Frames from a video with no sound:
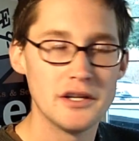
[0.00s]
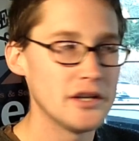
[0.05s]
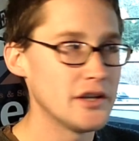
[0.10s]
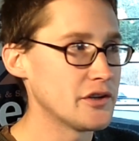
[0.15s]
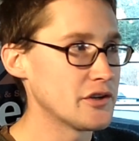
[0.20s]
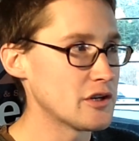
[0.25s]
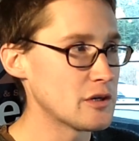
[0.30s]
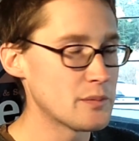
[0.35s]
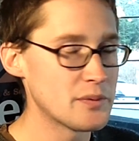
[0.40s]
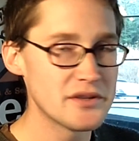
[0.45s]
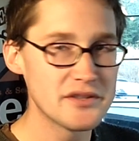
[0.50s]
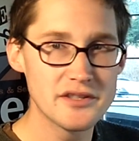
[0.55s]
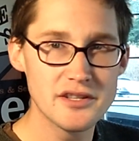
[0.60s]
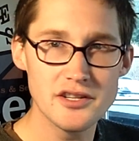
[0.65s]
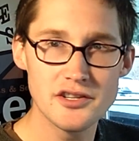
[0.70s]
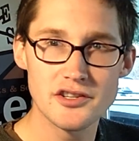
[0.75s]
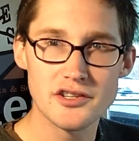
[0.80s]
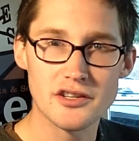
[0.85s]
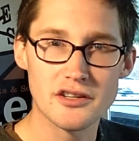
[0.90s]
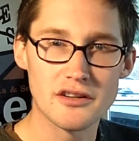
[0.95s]
in our
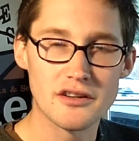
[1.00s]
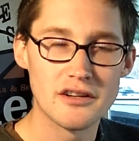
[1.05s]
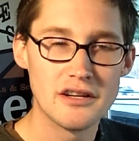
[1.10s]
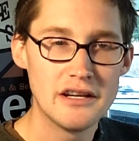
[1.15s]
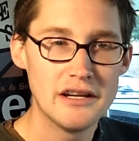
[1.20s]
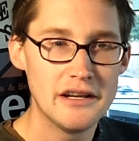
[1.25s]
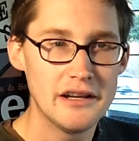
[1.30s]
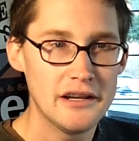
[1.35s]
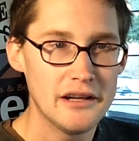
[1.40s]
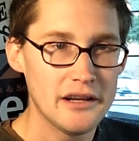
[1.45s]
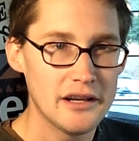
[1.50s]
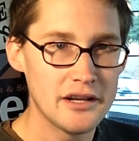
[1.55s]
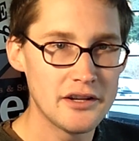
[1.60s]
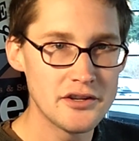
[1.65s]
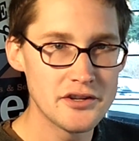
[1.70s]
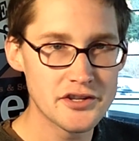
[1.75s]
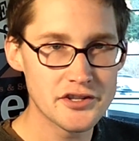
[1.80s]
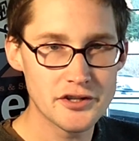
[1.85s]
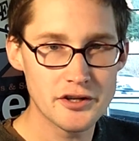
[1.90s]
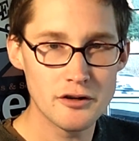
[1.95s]
position.
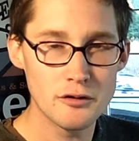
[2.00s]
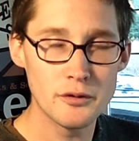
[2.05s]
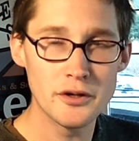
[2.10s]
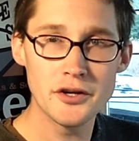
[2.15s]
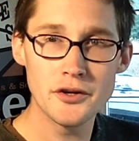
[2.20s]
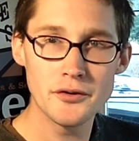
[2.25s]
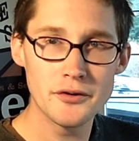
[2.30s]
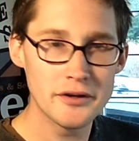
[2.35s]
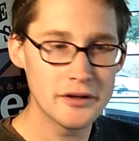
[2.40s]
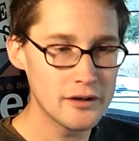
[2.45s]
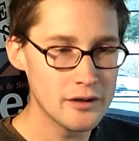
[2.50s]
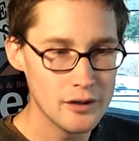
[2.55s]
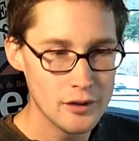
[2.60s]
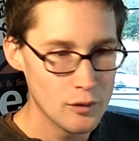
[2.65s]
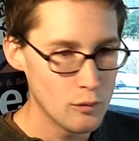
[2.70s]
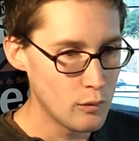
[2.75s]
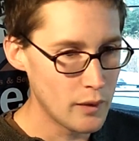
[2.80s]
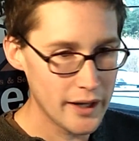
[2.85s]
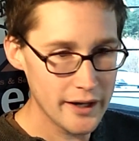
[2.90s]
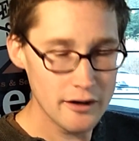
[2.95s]
And you start wondering,
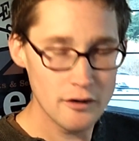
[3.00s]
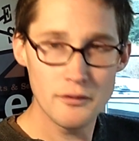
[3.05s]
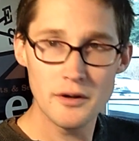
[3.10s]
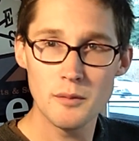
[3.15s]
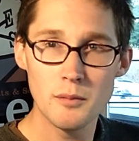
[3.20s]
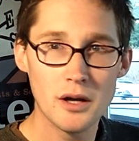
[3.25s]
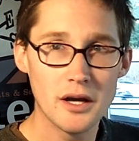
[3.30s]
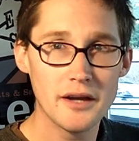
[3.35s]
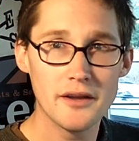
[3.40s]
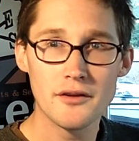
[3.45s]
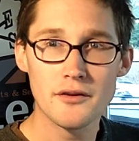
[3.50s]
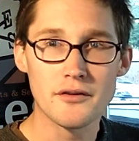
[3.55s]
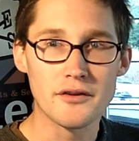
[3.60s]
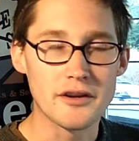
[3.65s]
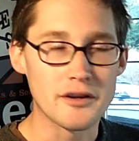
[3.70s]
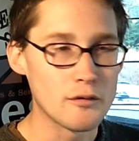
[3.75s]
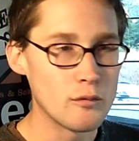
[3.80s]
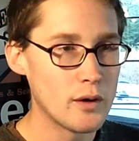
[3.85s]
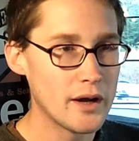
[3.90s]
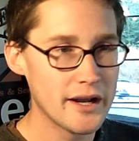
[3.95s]
why are we
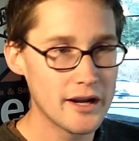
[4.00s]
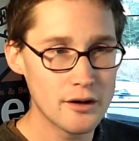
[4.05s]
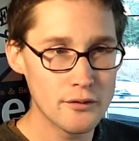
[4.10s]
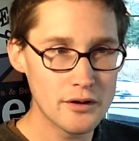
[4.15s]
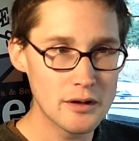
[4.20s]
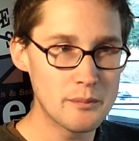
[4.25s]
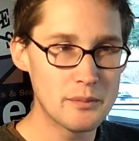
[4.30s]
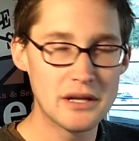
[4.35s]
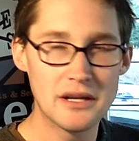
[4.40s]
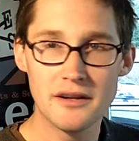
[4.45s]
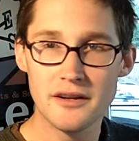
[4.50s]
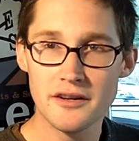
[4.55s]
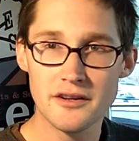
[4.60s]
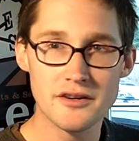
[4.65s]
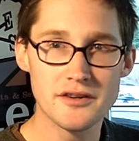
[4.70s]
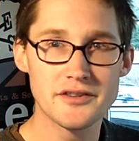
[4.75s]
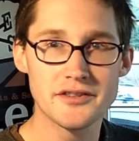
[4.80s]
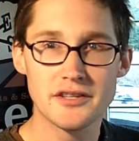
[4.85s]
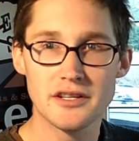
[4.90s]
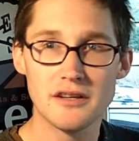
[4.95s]
bothering? Why are we beating
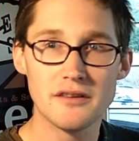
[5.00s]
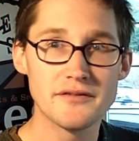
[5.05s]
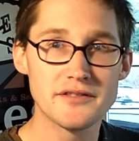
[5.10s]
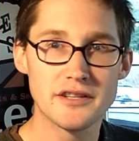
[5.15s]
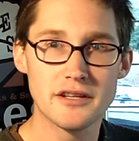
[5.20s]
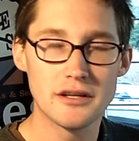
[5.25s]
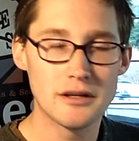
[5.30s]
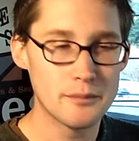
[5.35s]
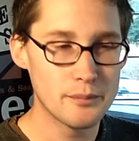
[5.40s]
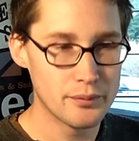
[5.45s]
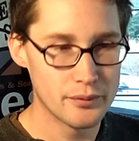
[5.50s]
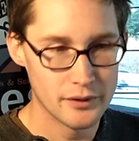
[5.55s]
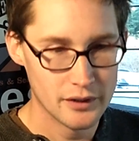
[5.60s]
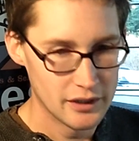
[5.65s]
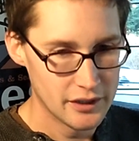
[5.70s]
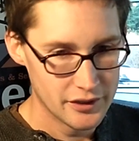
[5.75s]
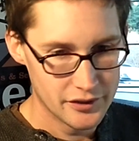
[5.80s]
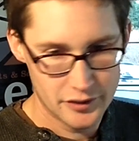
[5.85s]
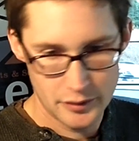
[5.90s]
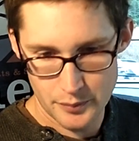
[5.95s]
ourselves up
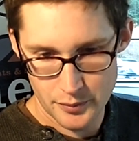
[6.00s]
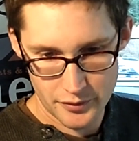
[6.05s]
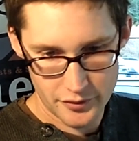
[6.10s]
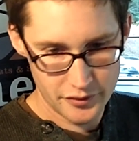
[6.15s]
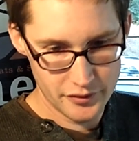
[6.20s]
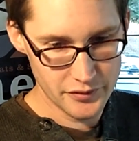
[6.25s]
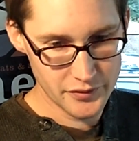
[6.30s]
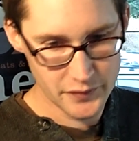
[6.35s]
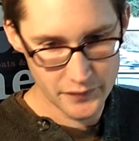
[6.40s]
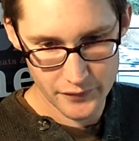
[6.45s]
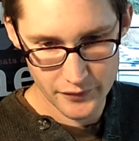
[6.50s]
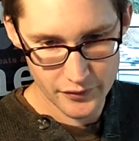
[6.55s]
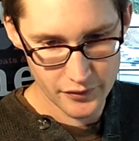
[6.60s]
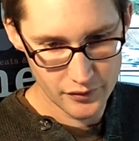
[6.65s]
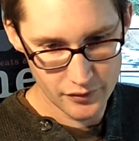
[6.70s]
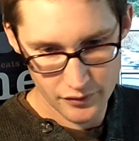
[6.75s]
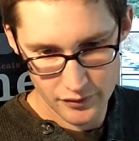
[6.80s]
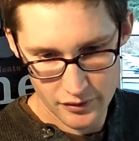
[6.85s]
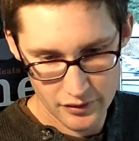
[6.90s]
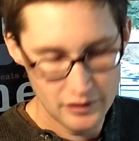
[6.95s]
to produce
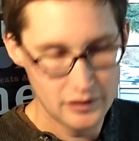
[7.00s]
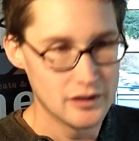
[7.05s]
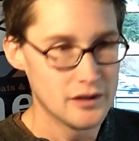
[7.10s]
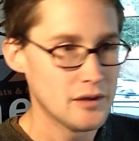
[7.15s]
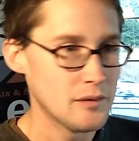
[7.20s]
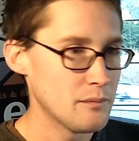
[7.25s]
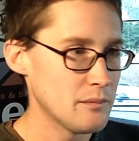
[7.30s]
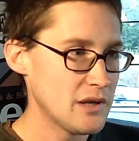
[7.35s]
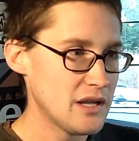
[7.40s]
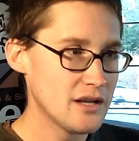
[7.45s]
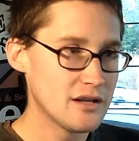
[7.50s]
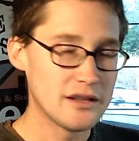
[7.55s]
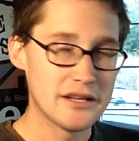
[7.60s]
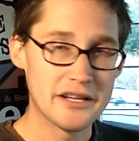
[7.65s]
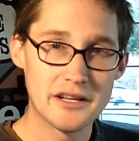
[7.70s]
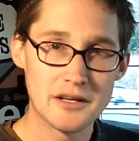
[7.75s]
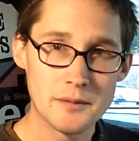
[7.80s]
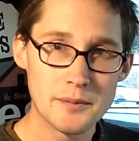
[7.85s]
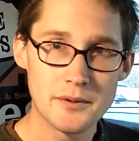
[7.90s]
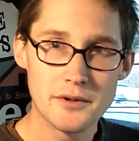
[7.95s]
food, make
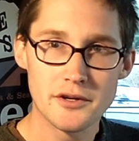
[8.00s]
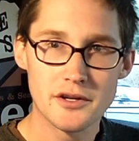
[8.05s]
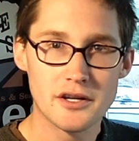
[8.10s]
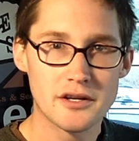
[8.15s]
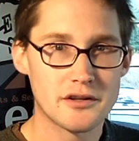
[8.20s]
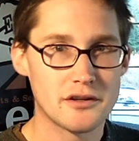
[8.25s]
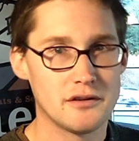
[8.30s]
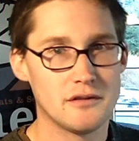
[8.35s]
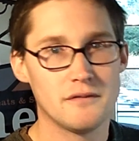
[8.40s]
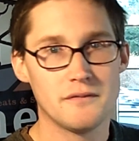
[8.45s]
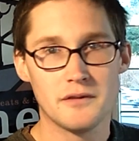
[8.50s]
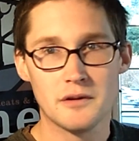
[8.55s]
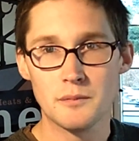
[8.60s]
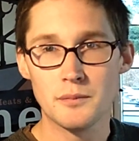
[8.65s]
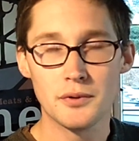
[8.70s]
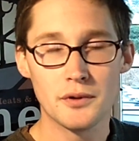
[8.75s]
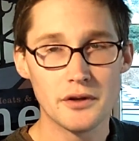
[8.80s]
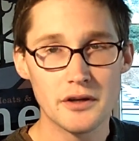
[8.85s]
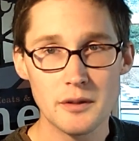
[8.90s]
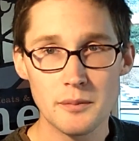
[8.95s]
land productive,
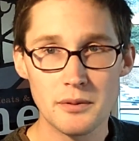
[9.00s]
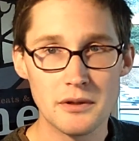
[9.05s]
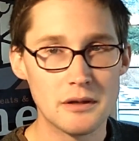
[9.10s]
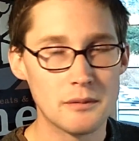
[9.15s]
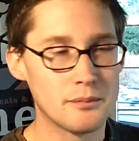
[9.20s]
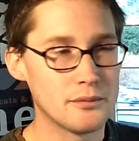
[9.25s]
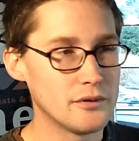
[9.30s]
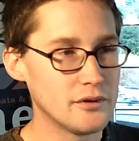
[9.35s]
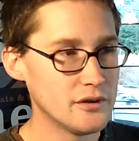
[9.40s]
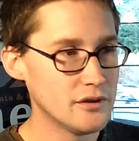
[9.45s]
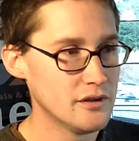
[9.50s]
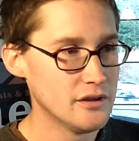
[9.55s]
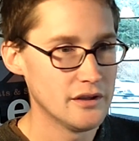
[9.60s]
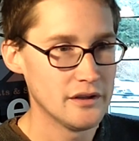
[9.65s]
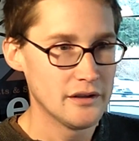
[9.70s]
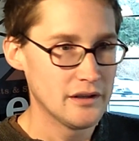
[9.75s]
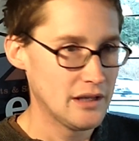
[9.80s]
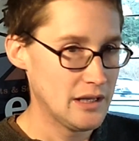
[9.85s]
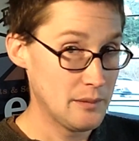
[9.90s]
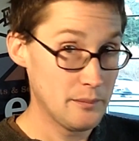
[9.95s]
employ people,
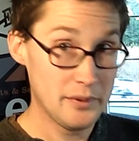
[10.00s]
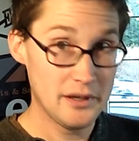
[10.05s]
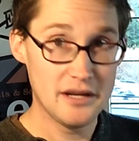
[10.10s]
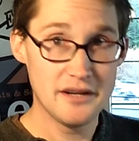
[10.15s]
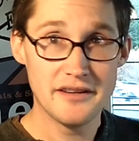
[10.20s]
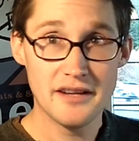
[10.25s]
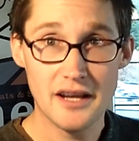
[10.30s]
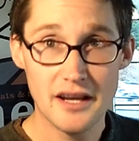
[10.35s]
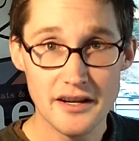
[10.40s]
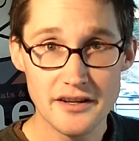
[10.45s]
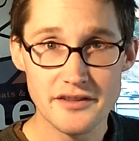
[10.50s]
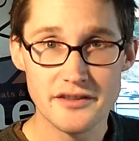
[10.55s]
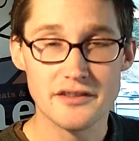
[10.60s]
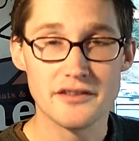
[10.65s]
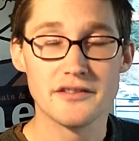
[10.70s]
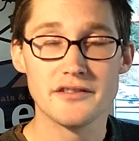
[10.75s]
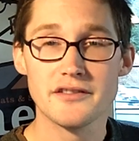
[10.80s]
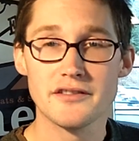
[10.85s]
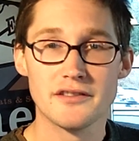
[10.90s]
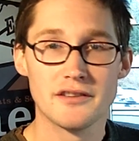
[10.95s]
and pay
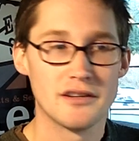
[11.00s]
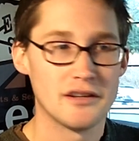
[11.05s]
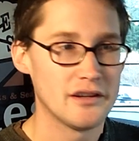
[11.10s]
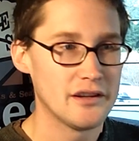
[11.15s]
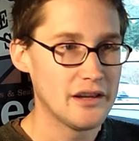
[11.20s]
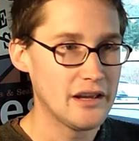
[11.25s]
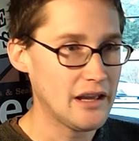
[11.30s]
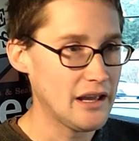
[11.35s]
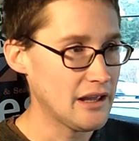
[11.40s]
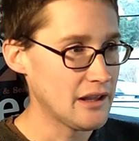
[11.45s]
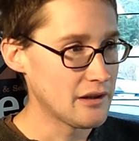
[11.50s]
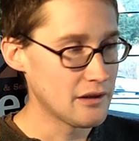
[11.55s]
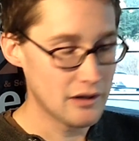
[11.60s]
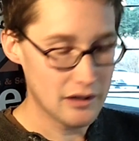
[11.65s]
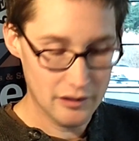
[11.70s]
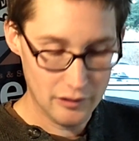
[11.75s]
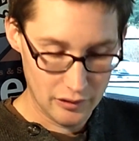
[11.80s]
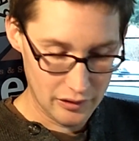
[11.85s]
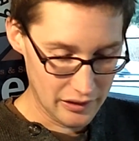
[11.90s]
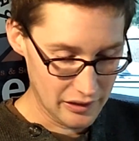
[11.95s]
taxes, and
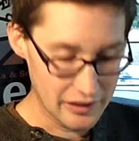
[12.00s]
